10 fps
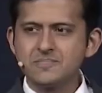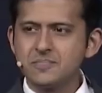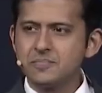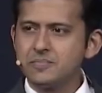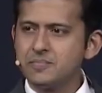
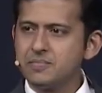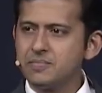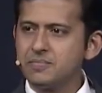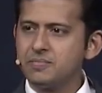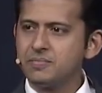
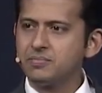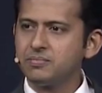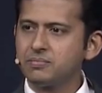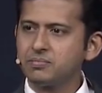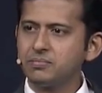
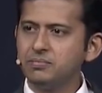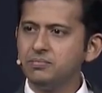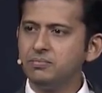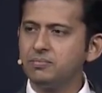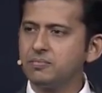
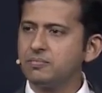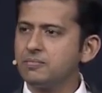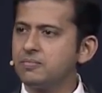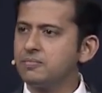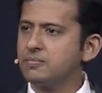
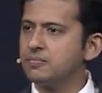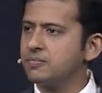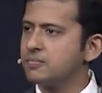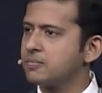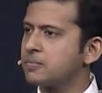
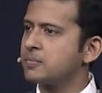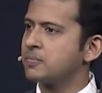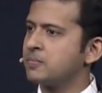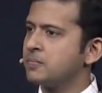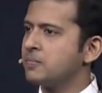
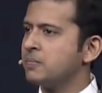Nothing is said.